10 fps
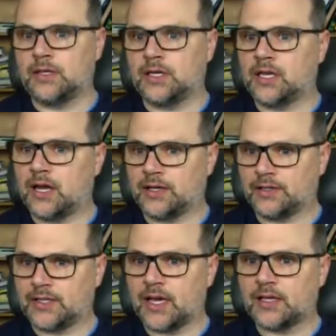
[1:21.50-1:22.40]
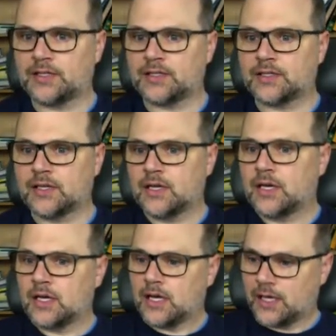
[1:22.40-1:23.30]
client takes
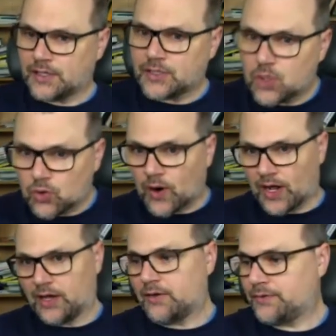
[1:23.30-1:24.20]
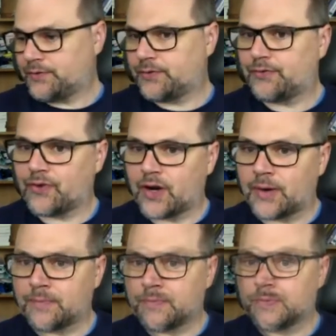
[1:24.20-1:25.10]
is derived
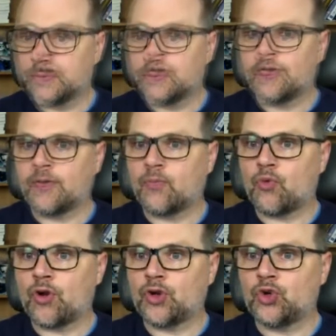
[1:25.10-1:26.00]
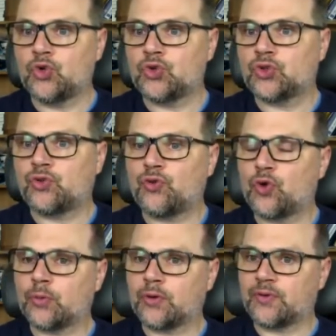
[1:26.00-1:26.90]
from some reduced
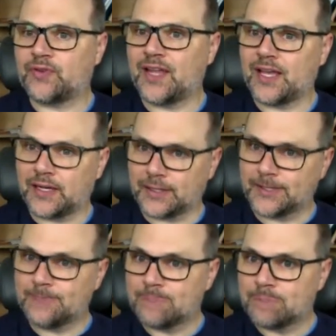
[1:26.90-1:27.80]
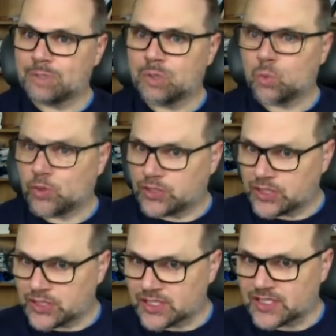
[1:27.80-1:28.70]
form of data, which
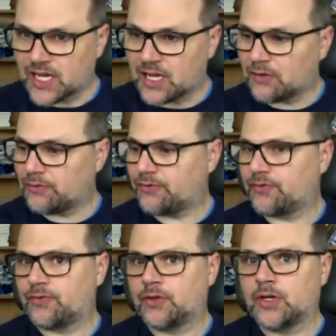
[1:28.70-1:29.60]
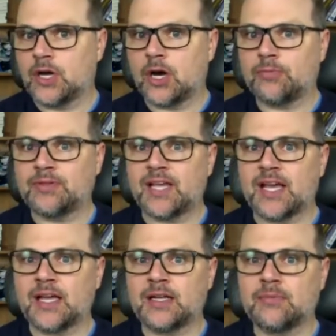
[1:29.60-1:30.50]
is itself
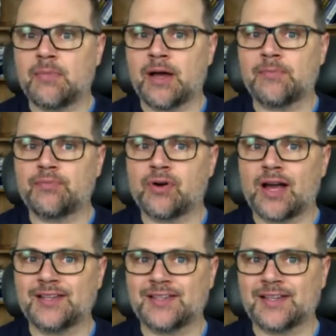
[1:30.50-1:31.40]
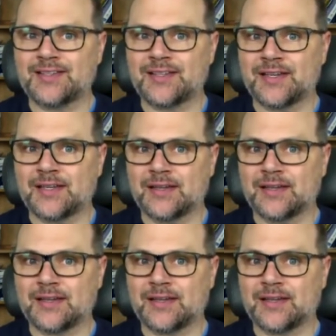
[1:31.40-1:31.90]
obtained by processing